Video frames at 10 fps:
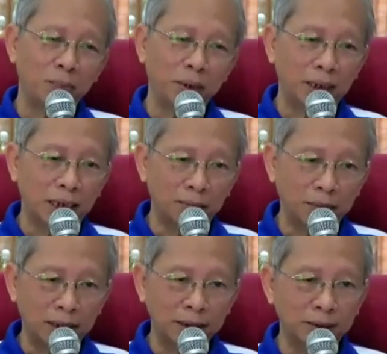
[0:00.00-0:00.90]
up
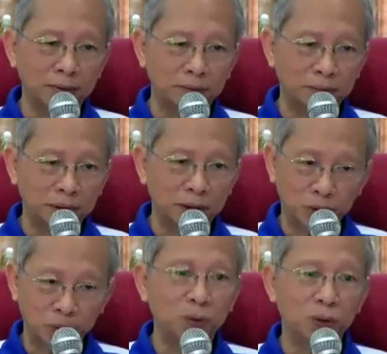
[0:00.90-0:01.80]
until
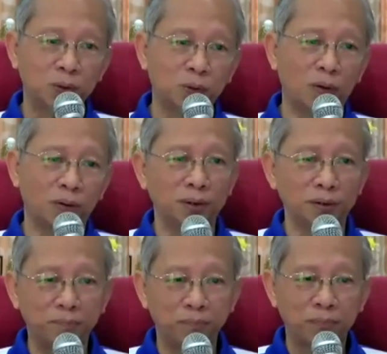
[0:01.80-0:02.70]
it's too
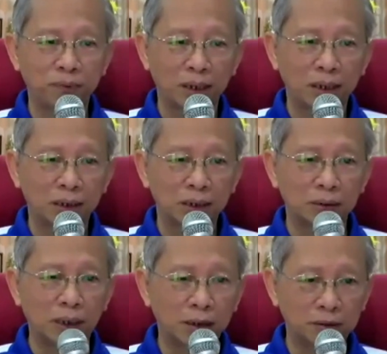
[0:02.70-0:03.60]
strong.
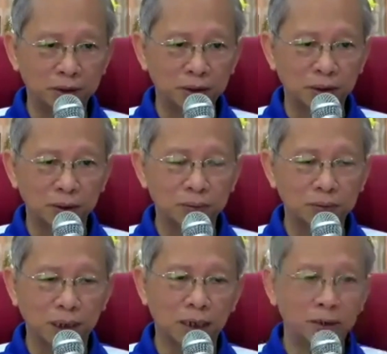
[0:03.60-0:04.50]
So I had to
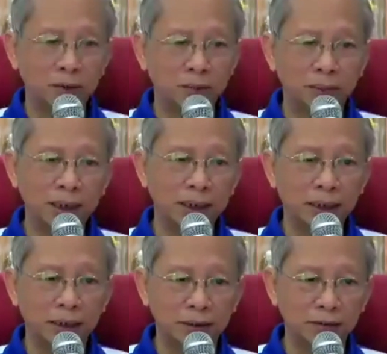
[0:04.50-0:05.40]
slow down my
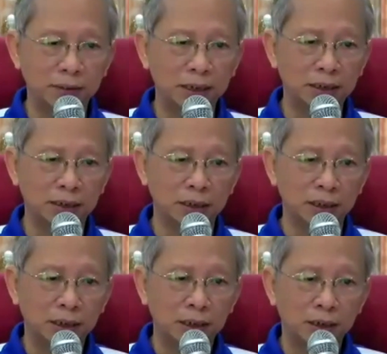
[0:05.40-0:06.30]
cultivation.
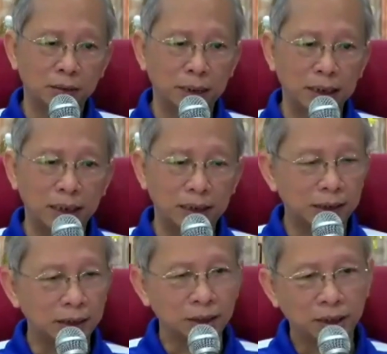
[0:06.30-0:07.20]
But then
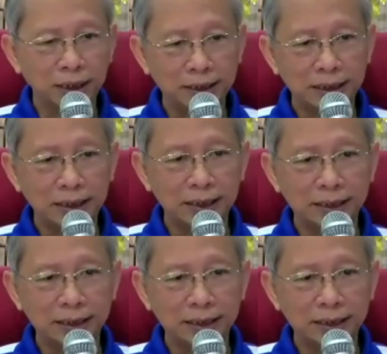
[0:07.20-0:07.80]
the strange thing